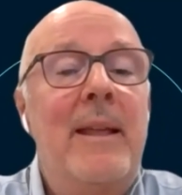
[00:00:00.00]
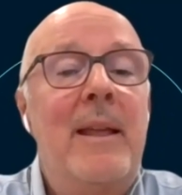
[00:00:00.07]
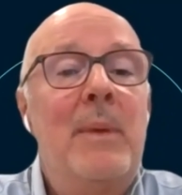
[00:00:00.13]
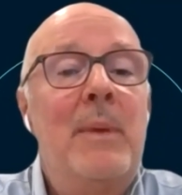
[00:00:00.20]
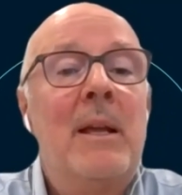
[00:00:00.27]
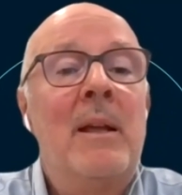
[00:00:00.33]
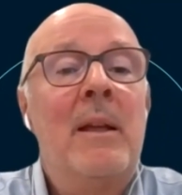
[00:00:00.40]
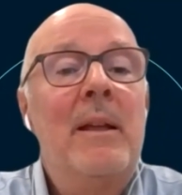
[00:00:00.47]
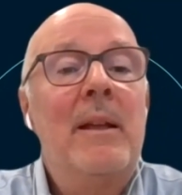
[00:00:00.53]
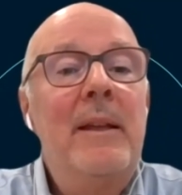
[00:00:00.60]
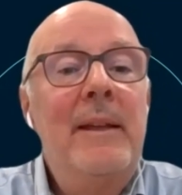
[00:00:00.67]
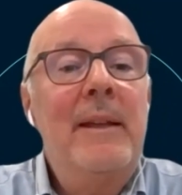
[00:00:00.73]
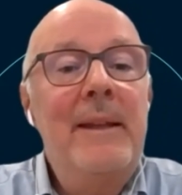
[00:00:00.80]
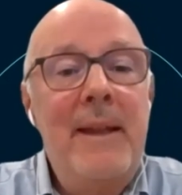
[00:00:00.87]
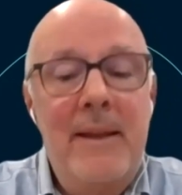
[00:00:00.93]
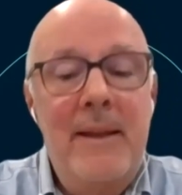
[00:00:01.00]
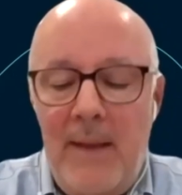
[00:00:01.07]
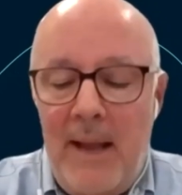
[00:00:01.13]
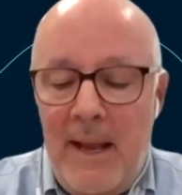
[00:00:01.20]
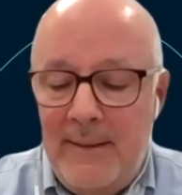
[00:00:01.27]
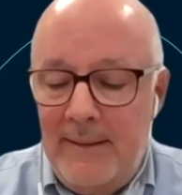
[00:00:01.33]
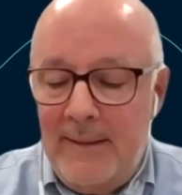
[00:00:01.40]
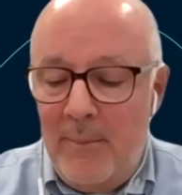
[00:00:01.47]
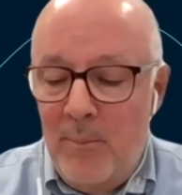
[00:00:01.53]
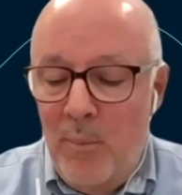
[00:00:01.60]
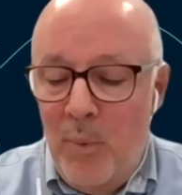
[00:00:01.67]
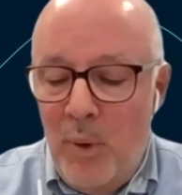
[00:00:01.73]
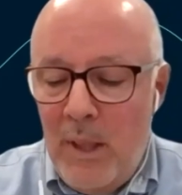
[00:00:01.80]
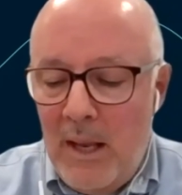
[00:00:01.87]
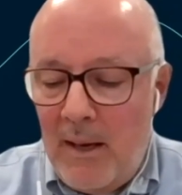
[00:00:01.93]
professional training, professional
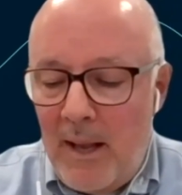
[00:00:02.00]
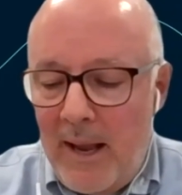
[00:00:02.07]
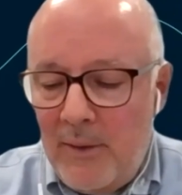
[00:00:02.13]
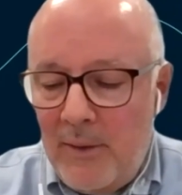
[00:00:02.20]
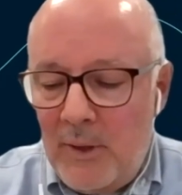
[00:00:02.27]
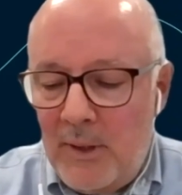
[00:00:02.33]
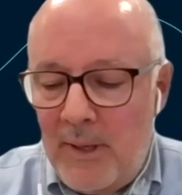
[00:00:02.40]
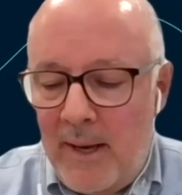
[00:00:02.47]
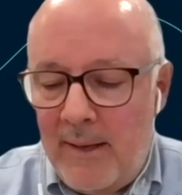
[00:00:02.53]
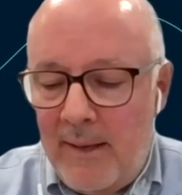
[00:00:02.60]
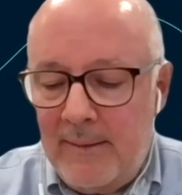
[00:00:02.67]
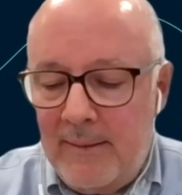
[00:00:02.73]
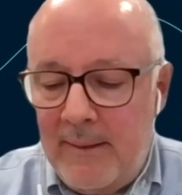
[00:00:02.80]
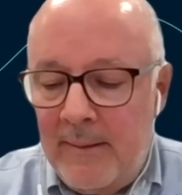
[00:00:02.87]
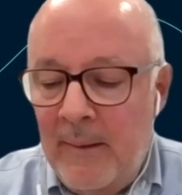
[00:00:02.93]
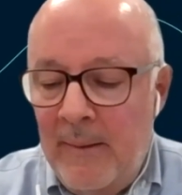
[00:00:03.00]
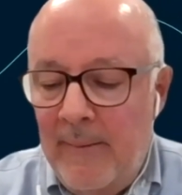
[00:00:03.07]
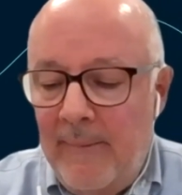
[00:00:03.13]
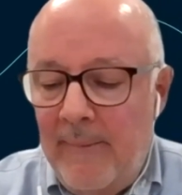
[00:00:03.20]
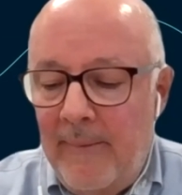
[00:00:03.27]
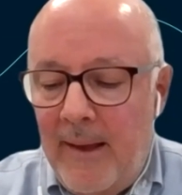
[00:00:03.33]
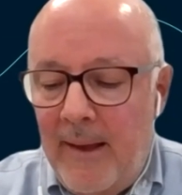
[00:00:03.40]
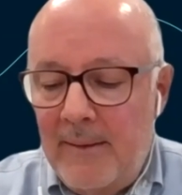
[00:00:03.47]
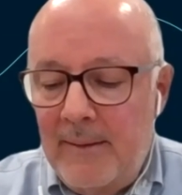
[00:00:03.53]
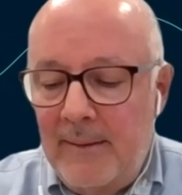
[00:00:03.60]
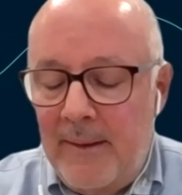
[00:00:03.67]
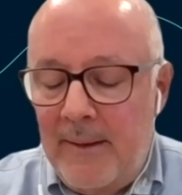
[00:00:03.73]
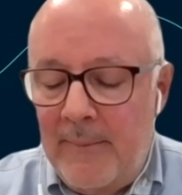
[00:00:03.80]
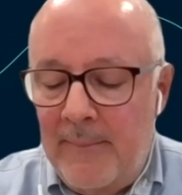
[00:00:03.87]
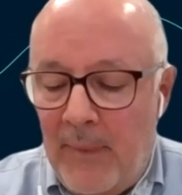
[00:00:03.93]
specialization. So that
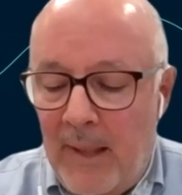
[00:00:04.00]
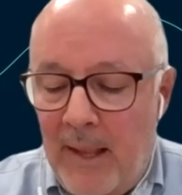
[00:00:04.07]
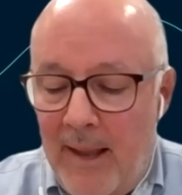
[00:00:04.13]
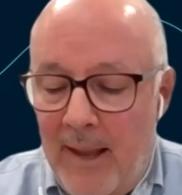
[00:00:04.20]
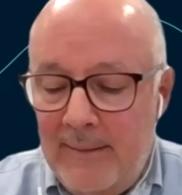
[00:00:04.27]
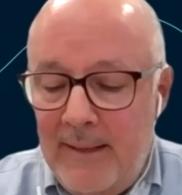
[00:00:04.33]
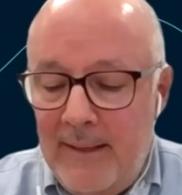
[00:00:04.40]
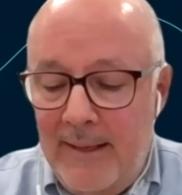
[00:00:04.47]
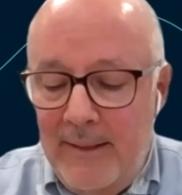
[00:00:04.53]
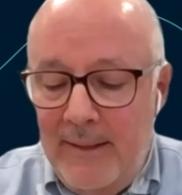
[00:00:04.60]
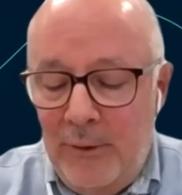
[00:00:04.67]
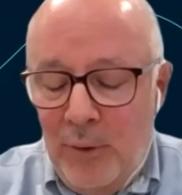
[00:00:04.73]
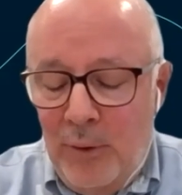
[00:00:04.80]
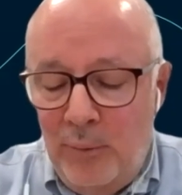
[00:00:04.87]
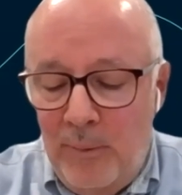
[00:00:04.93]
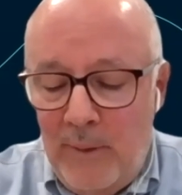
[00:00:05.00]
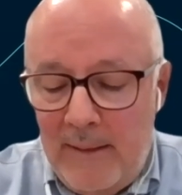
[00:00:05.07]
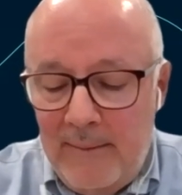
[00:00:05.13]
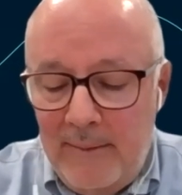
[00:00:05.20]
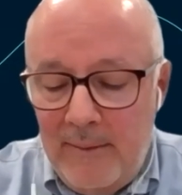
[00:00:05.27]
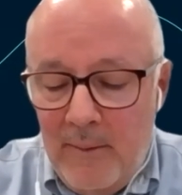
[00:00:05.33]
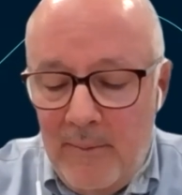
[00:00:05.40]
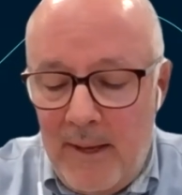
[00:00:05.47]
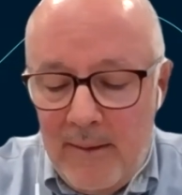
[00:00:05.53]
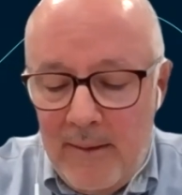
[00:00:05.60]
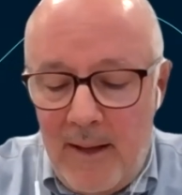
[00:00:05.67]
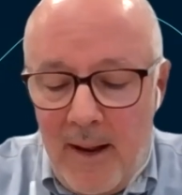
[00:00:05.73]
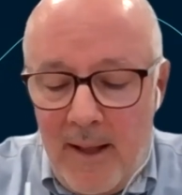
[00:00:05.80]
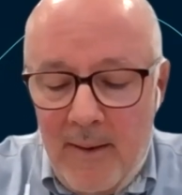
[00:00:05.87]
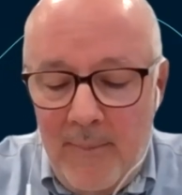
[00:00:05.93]
modeling,
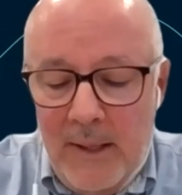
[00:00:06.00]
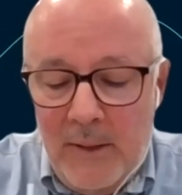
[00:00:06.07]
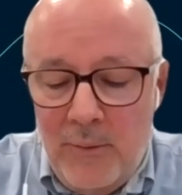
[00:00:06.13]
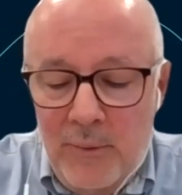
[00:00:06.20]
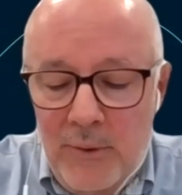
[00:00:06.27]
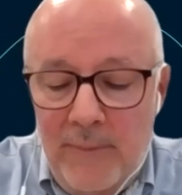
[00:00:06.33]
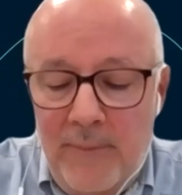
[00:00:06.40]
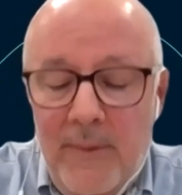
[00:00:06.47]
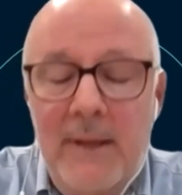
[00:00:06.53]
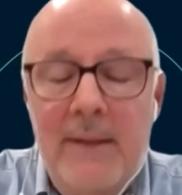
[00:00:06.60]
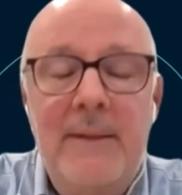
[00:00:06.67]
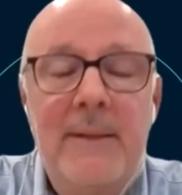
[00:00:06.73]
that structure